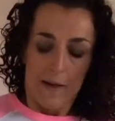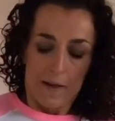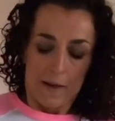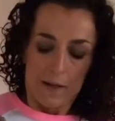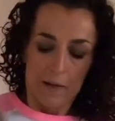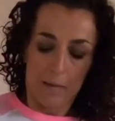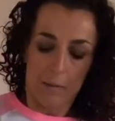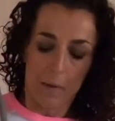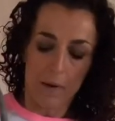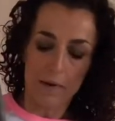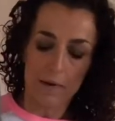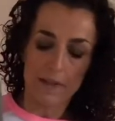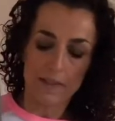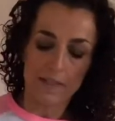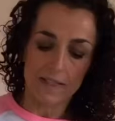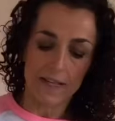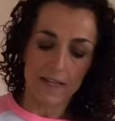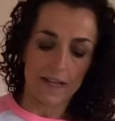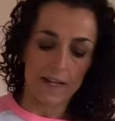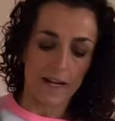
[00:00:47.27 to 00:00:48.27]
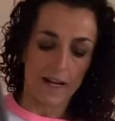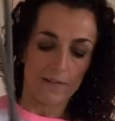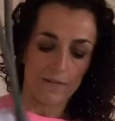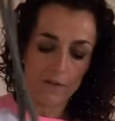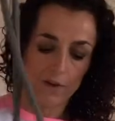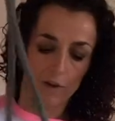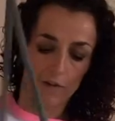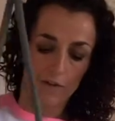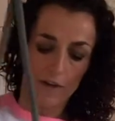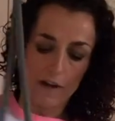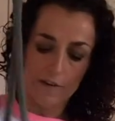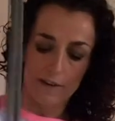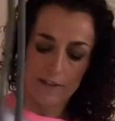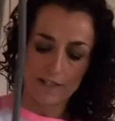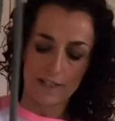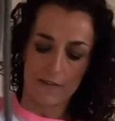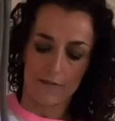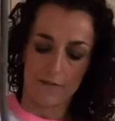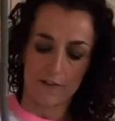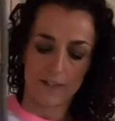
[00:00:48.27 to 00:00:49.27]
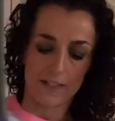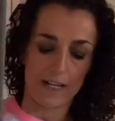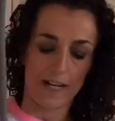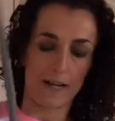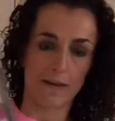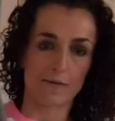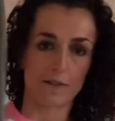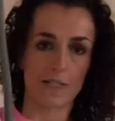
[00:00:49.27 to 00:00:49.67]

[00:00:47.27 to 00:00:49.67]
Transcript: You'll probably have seen I've got various different types.